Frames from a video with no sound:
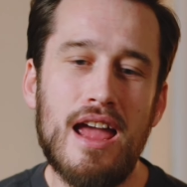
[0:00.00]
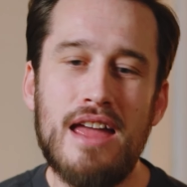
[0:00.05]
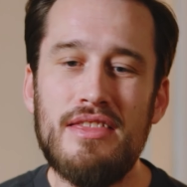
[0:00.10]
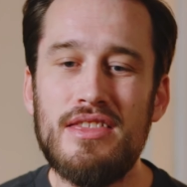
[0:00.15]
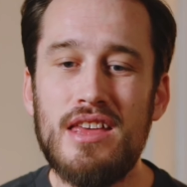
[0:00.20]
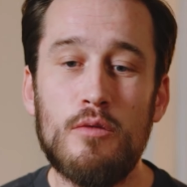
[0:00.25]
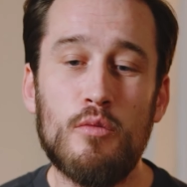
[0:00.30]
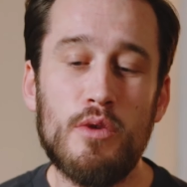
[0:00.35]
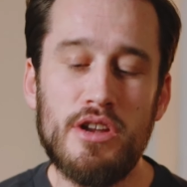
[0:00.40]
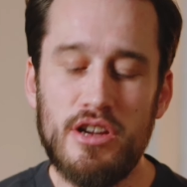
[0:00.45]
And
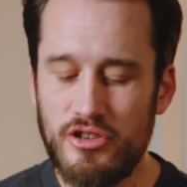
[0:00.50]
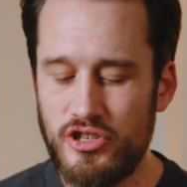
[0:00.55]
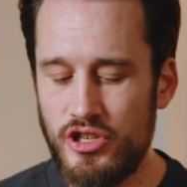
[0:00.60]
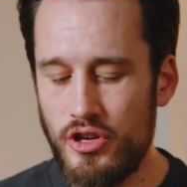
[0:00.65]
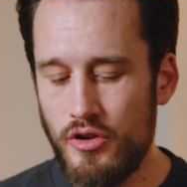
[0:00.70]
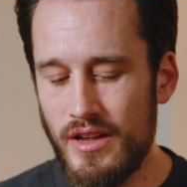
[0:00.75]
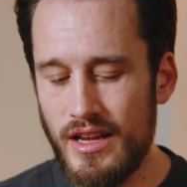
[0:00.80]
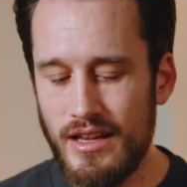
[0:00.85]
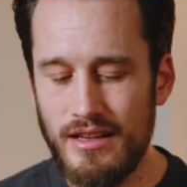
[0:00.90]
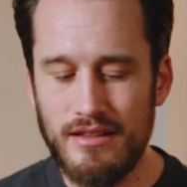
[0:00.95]
then when you're
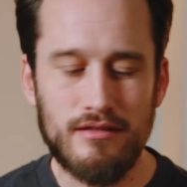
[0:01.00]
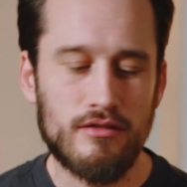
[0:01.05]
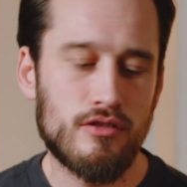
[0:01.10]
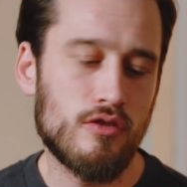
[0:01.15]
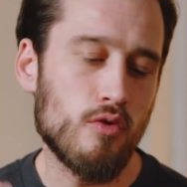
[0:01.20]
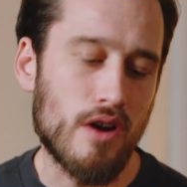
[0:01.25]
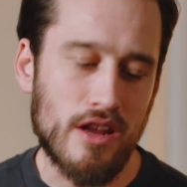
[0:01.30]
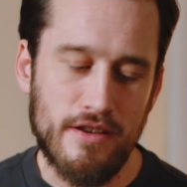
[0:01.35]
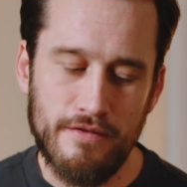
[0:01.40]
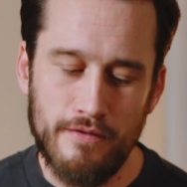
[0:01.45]
shooting
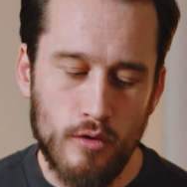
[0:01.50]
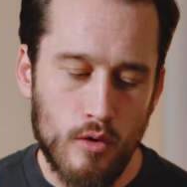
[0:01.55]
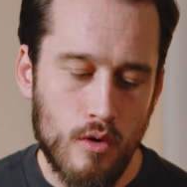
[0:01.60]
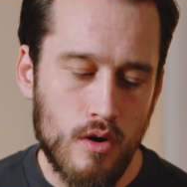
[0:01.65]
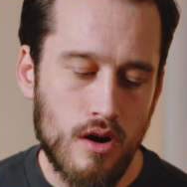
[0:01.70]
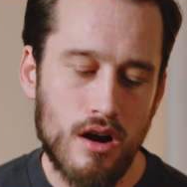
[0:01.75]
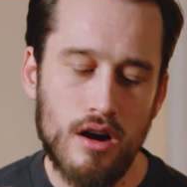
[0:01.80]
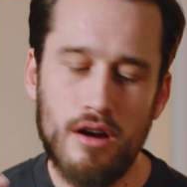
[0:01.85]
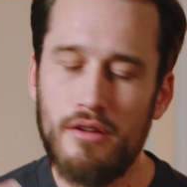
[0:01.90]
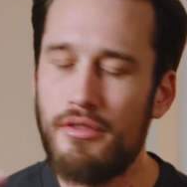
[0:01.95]

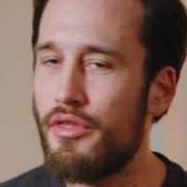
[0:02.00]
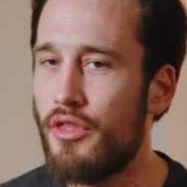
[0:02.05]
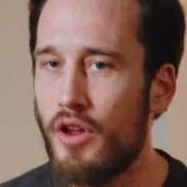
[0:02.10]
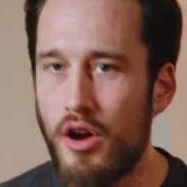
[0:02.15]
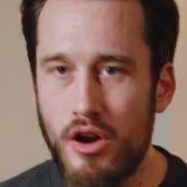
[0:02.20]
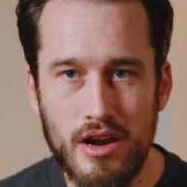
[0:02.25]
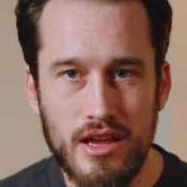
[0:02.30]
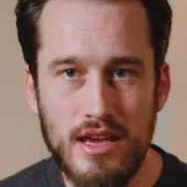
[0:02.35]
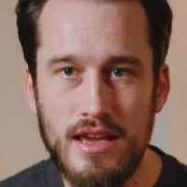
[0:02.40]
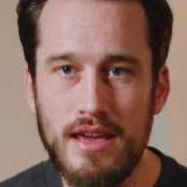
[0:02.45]
24,
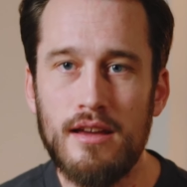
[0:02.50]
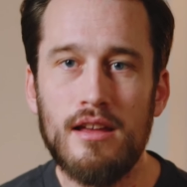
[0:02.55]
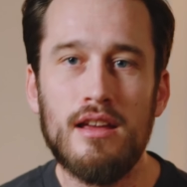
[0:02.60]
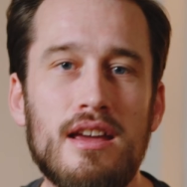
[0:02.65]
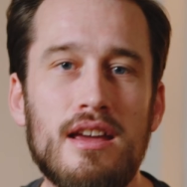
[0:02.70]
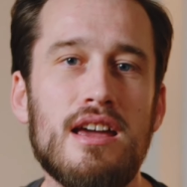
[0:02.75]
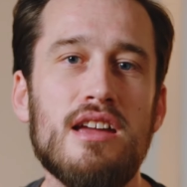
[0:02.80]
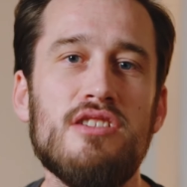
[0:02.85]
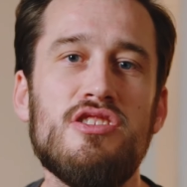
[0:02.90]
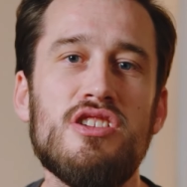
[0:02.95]
30,
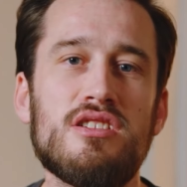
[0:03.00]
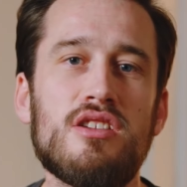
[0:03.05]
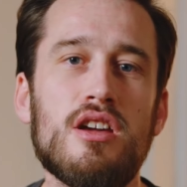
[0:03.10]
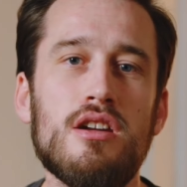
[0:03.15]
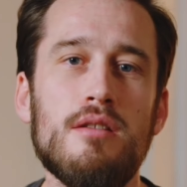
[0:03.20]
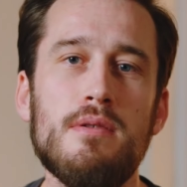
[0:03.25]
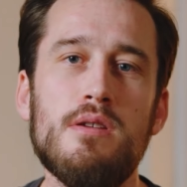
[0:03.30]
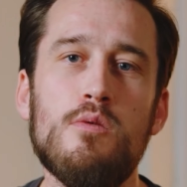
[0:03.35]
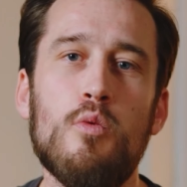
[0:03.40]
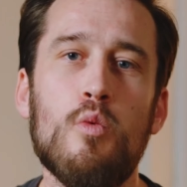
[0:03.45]
it's just
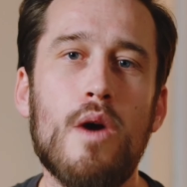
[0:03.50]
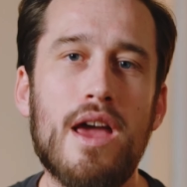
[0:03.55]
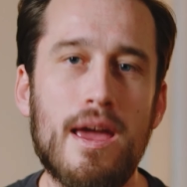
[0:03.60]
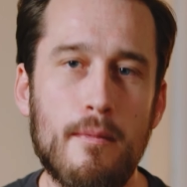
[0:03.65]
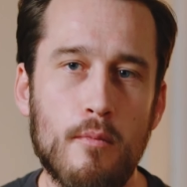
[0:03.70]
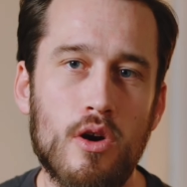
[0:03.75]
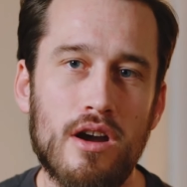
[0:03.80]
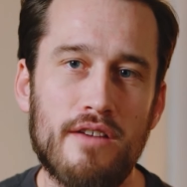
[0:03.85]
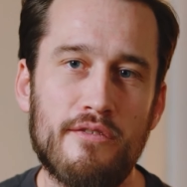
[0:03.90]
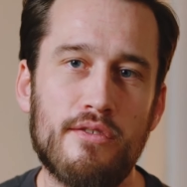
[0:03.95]
gonna be way
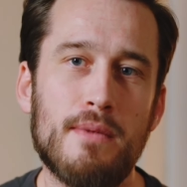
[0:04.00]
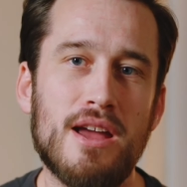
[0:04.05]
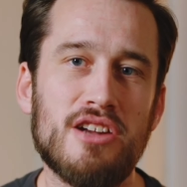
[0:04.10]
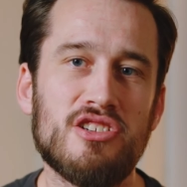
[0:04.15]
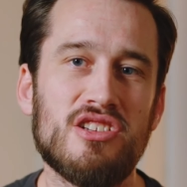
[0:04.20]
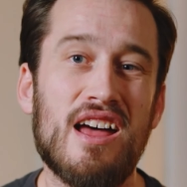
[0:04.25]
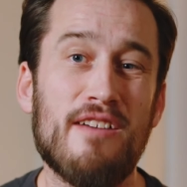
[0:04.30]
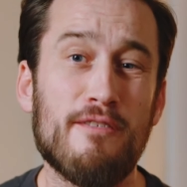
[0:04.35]
more information.